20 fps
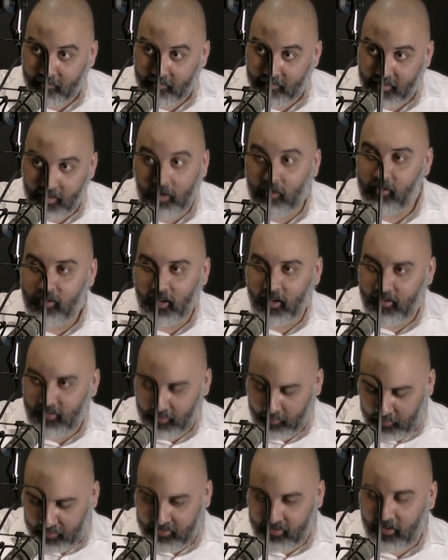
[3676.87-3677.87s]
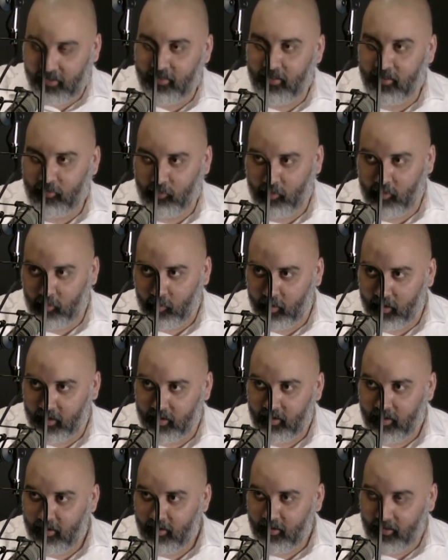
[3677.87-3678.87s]
No? Okay, let me tell you this real quick,
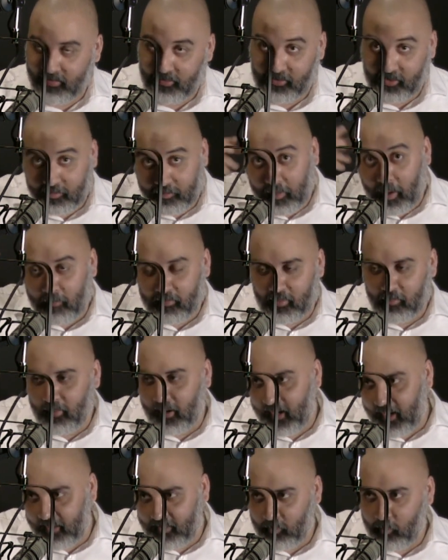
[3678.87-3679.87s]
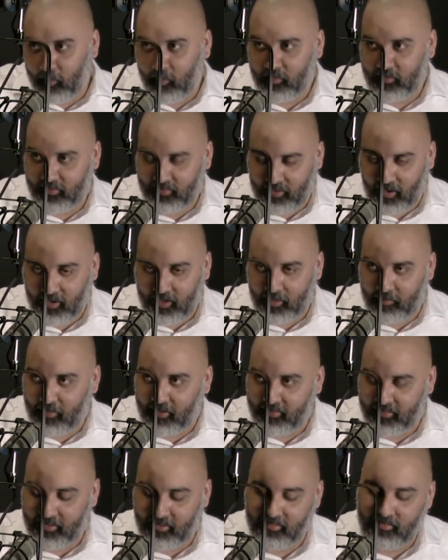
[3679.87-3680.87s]
because it just popped in my head that we were talking about this.